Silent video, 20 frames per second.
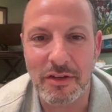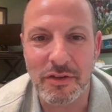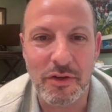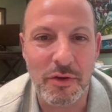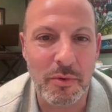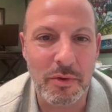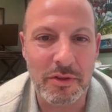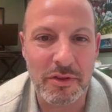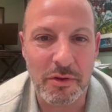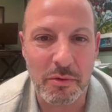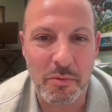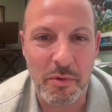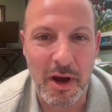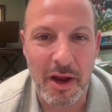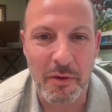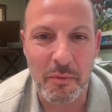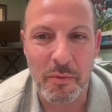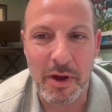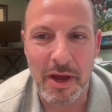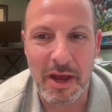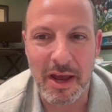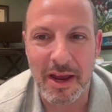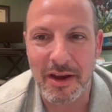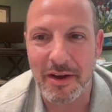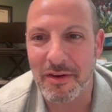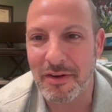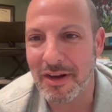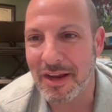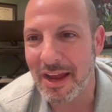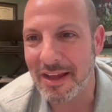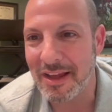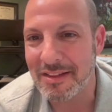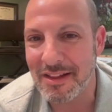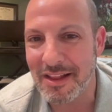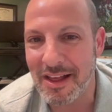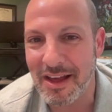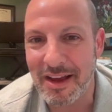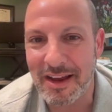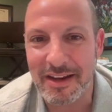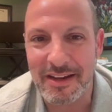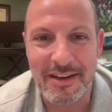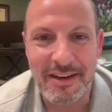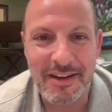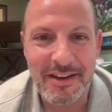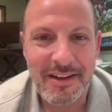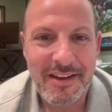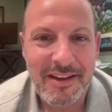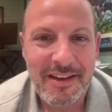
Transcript: do it the right way or get in line,